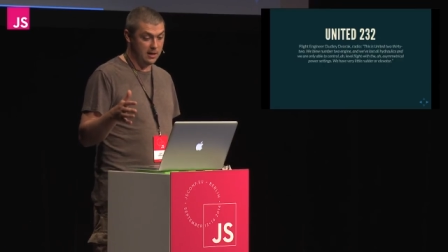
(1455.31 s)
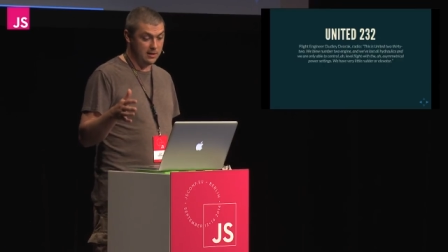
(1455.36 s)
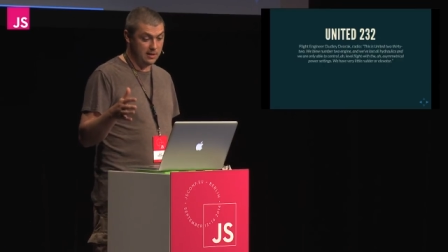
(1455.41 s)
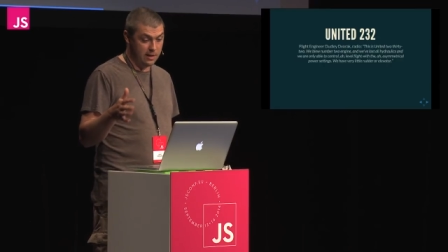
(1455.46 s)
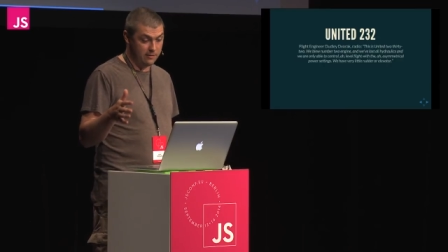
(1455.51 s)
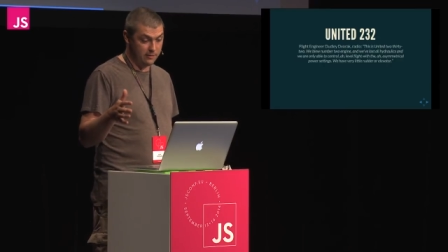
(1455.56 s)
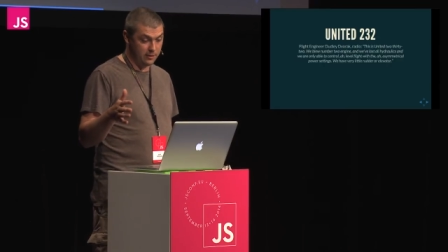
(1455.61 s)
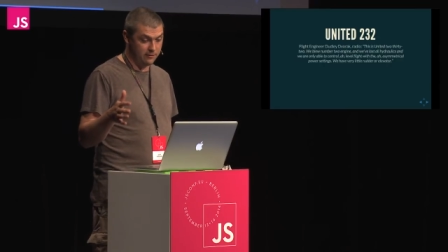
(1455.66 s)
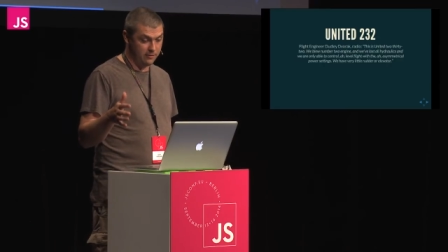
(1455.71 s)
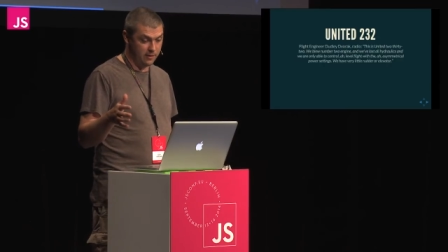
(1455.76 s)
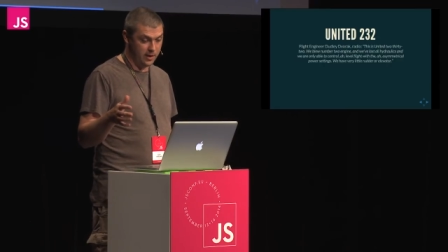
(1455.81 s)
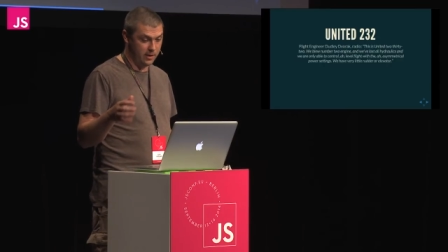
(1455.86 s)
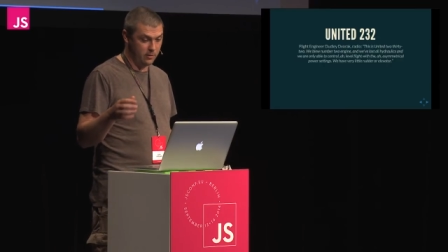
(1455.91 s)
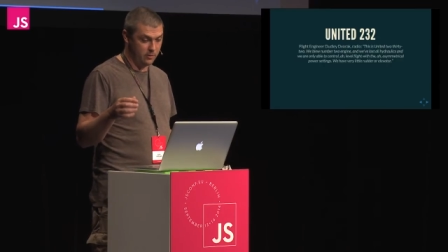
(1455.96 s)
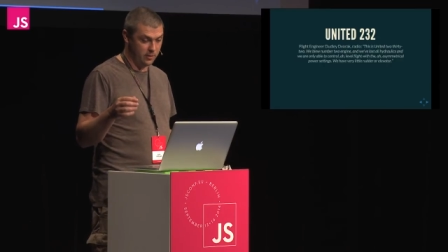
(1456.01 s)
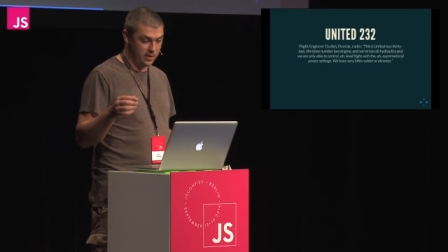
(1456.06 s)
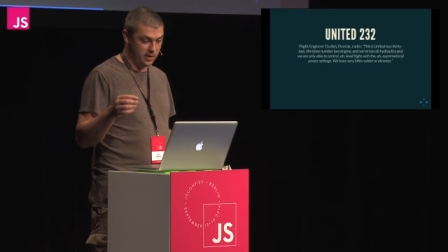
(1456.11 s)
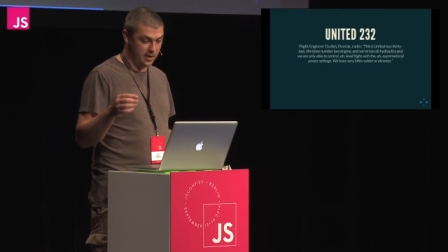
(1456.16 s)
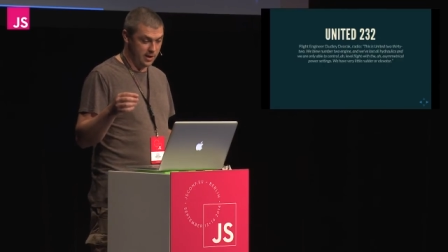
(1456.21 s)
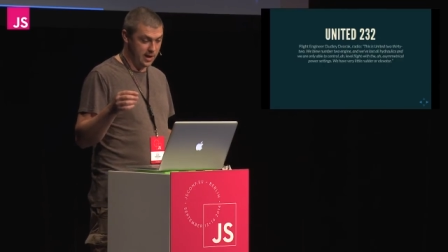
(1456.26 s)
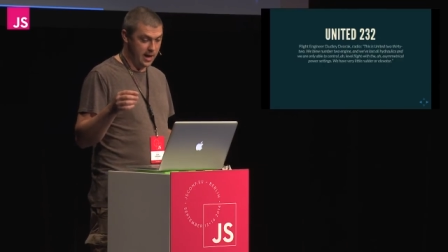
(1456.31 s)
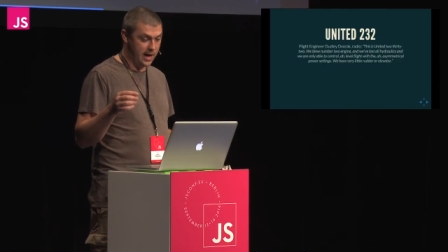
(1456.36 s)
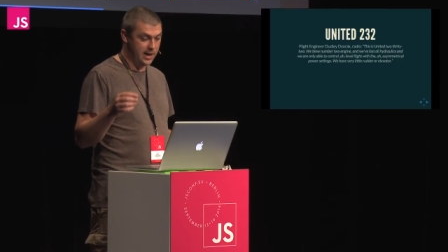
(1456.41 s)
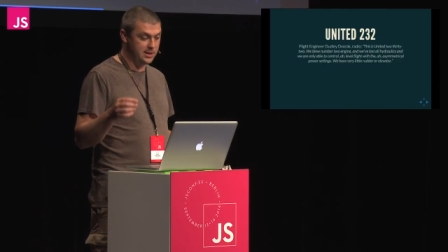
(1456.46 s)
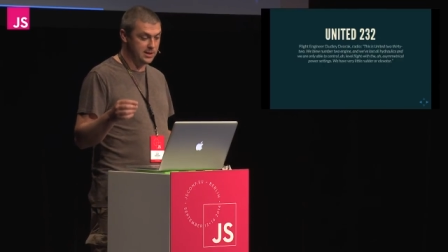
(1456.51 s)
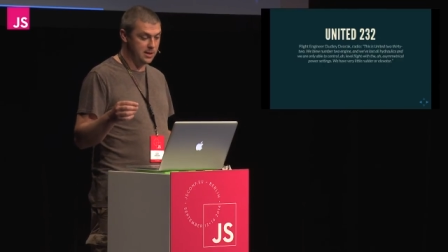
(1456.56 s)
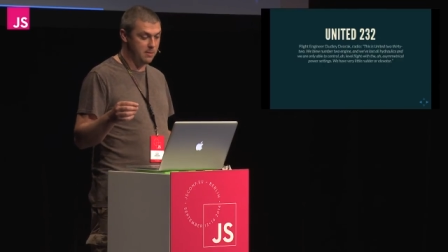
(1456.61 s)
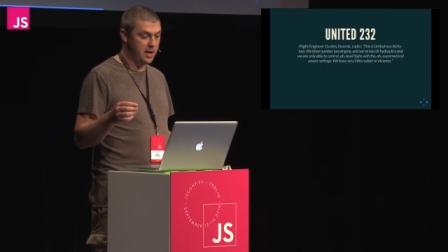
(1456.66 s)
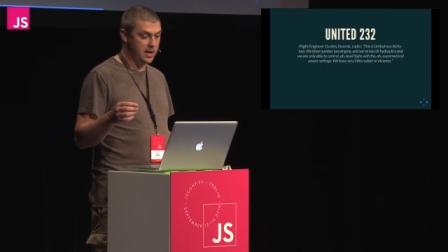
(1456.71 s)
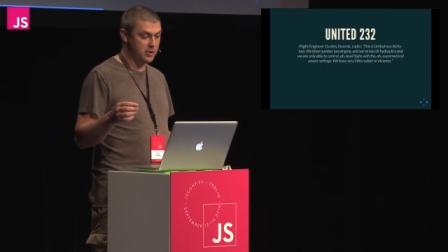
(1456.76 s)
level flight with the
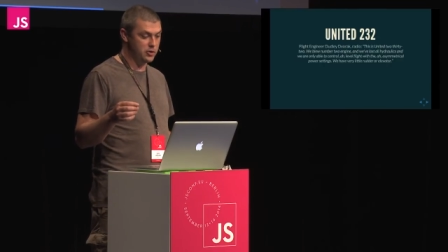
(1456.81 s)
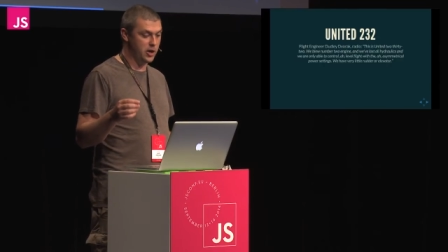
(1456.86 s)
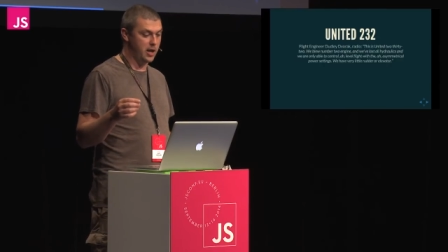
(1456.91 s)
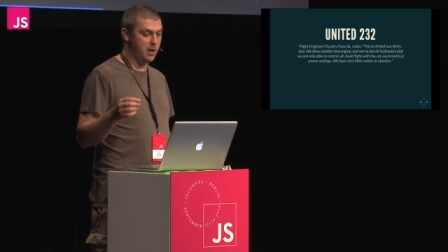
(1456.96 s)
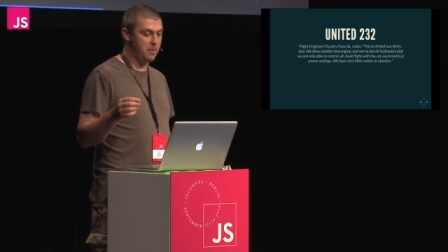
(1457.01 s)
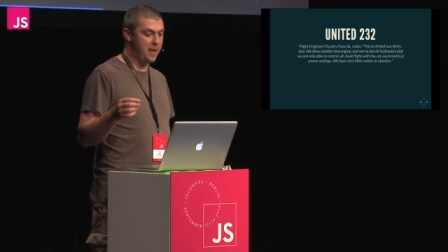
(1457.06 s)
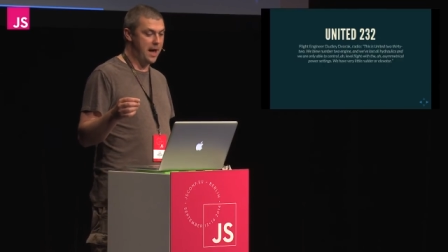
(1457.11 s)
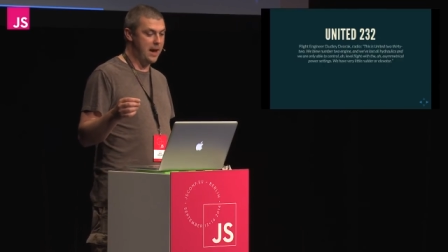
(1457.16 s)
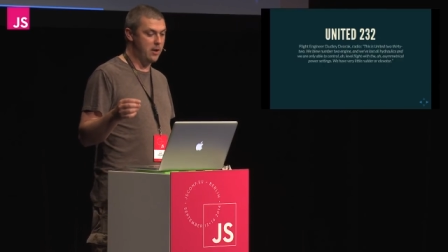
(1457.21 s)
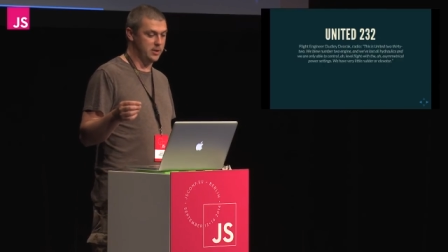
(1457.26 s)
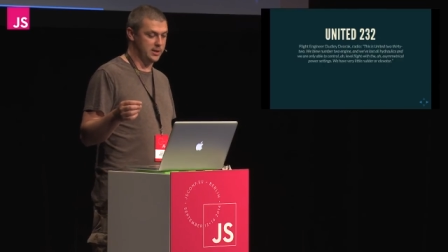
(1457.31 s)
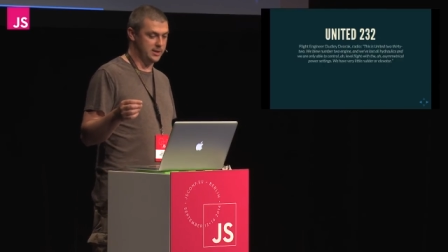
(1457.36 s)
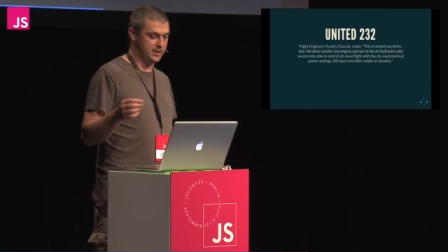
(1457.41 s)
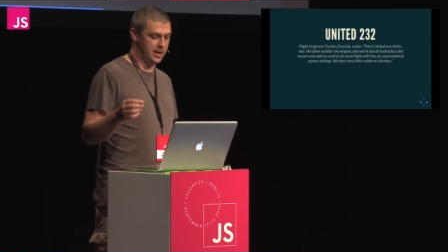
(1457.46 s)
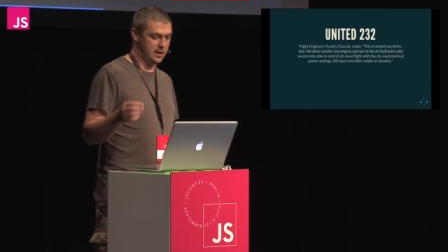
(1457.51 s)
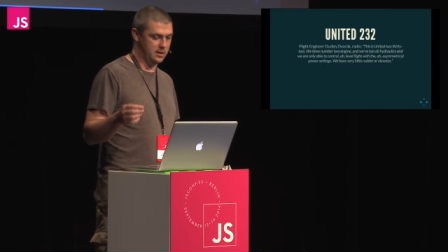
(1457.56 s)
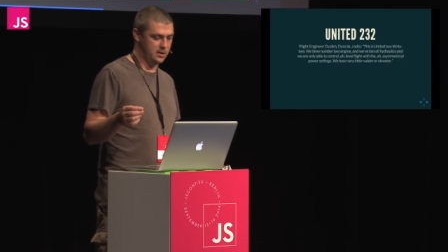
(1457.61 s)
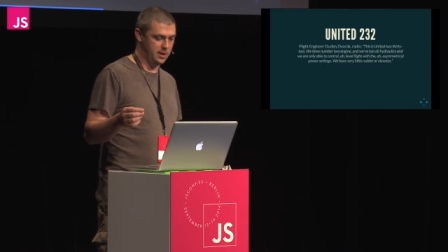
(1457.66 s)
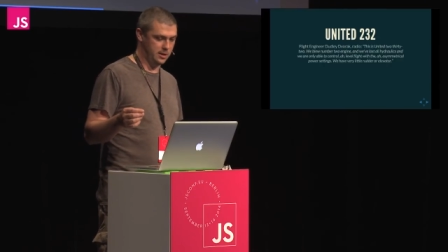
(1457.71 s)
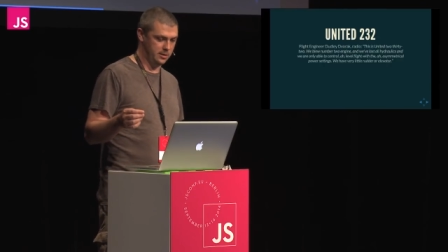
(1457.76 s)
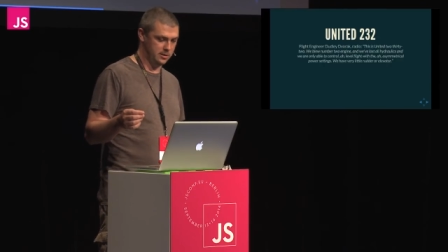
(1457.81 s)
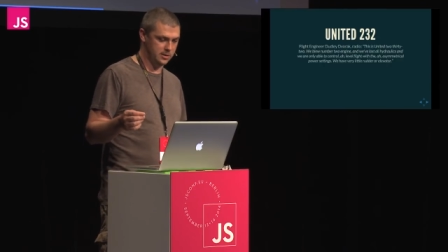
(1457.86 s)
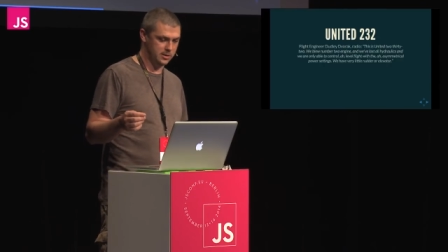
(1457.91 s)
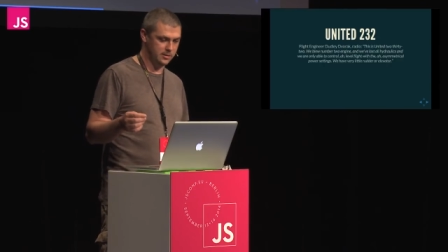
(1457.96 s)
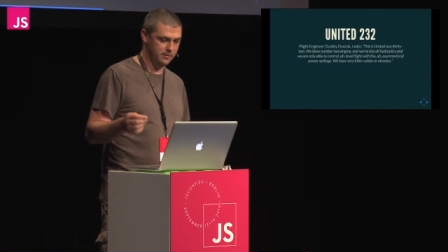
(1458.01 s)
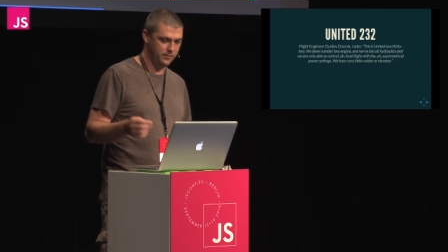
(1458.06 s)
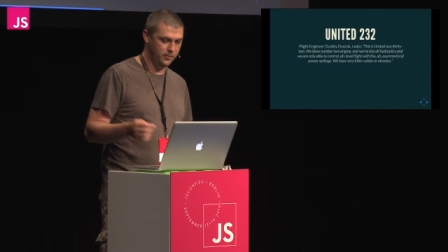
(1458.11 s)
asymmetric power settings.